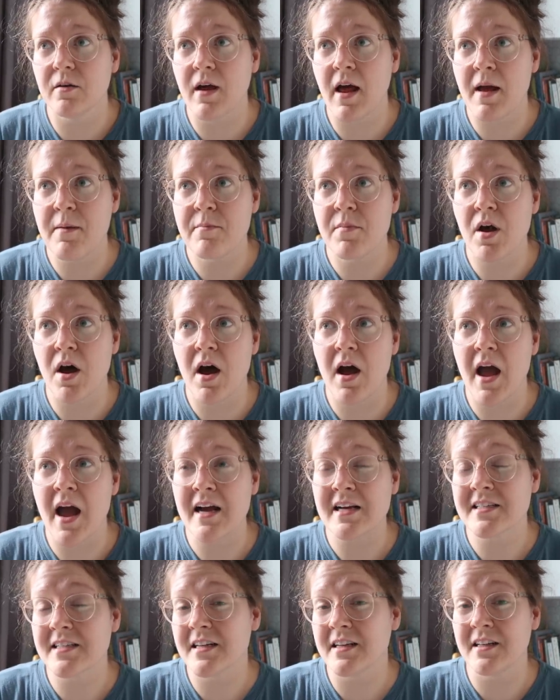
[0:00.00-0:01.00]
I'm not
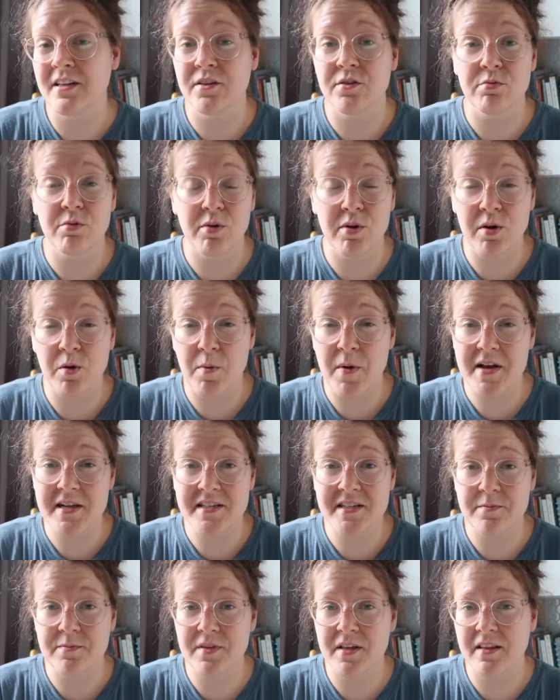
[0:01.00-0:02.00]
accidentally throwing away
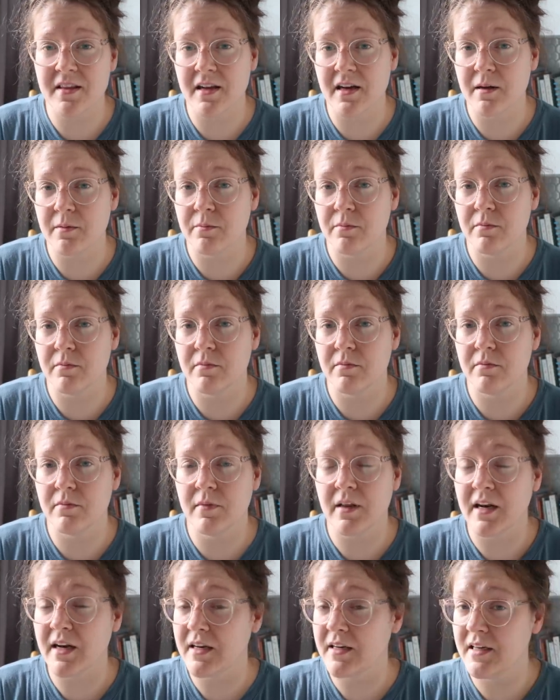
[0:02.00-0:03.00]
something that
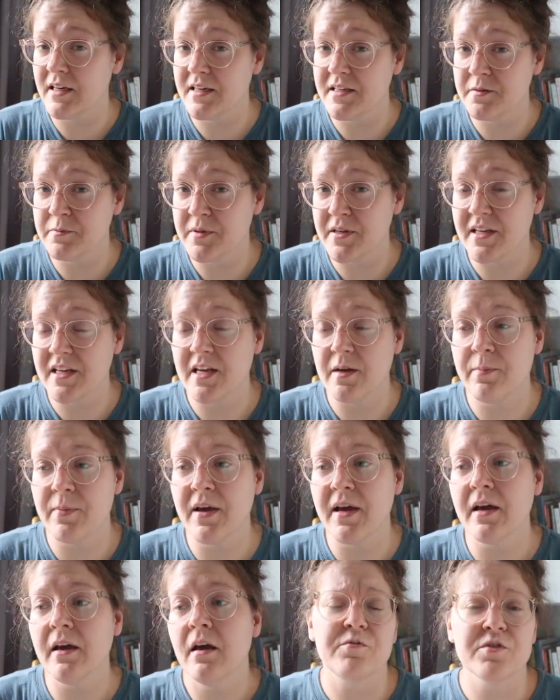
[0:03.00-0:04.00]
I need to be
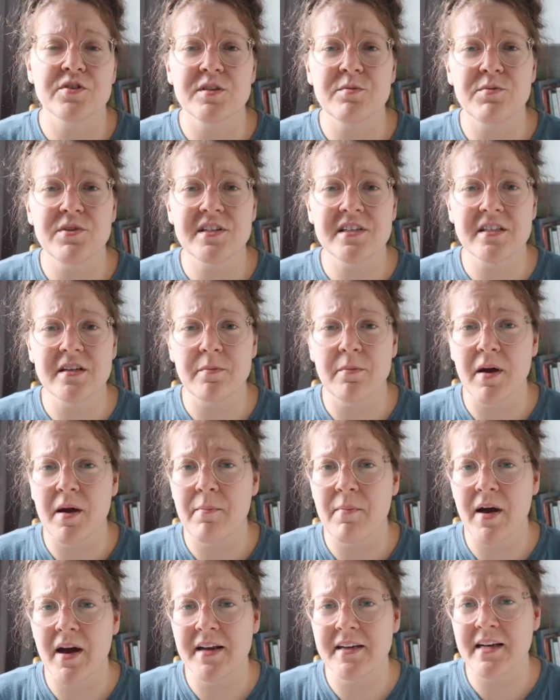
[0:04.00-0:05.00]
keeping. For some reason in
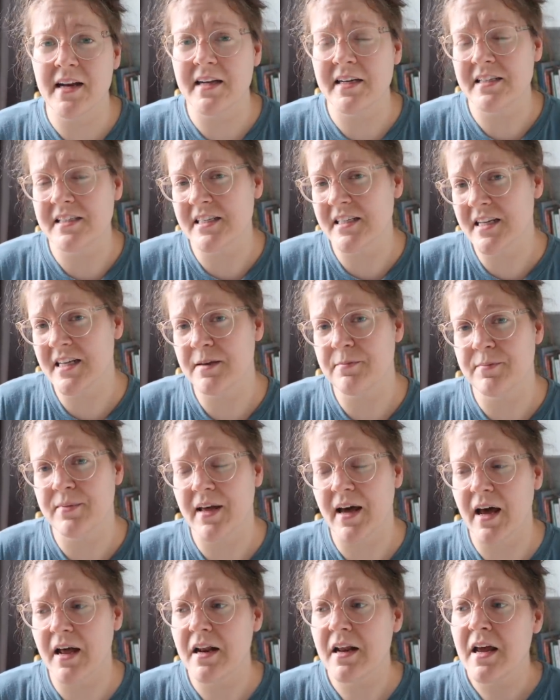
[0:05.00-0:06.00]
my mind, I need to keep
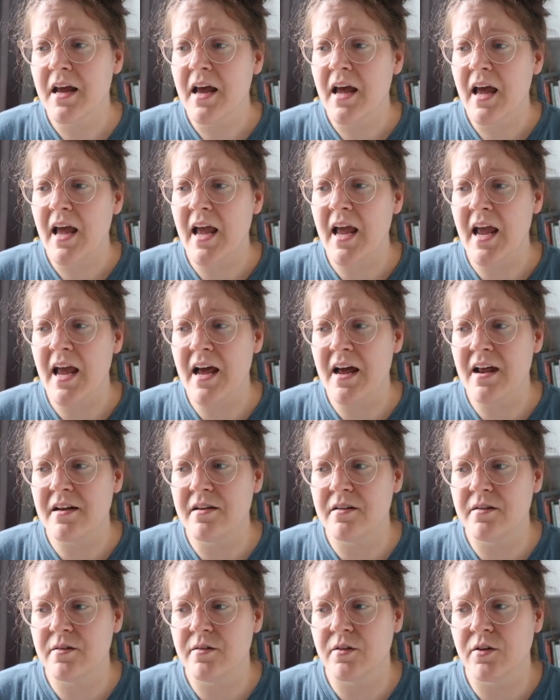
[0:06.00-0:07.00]
that.
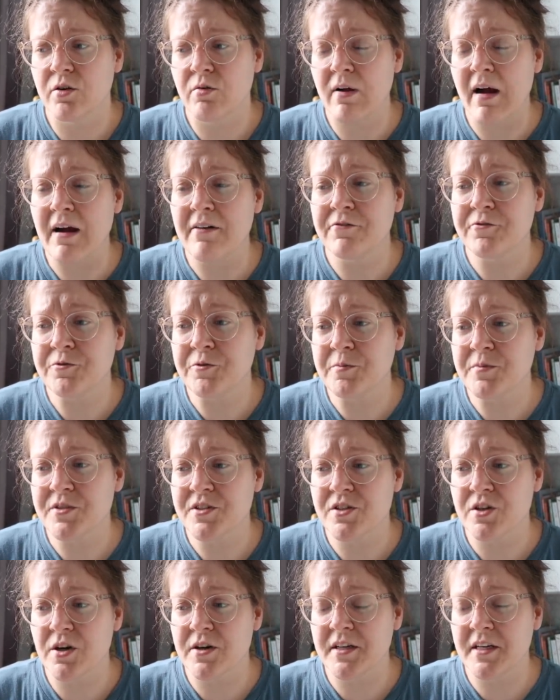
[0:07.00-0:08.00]
And the craft room
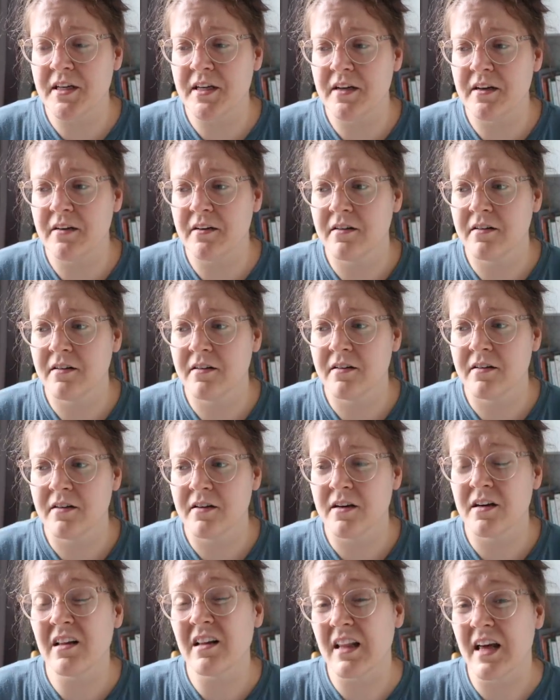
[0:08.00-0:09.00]
started
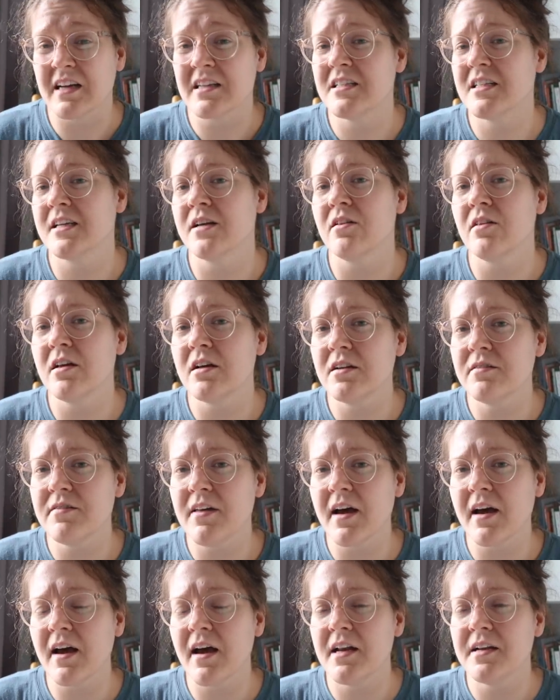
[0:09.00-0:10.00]
collecting a lot of
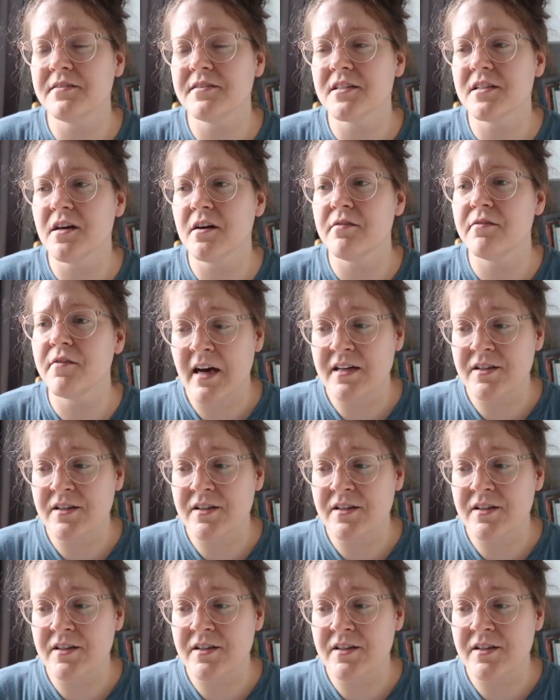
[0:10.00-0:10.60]
that kind of stuff.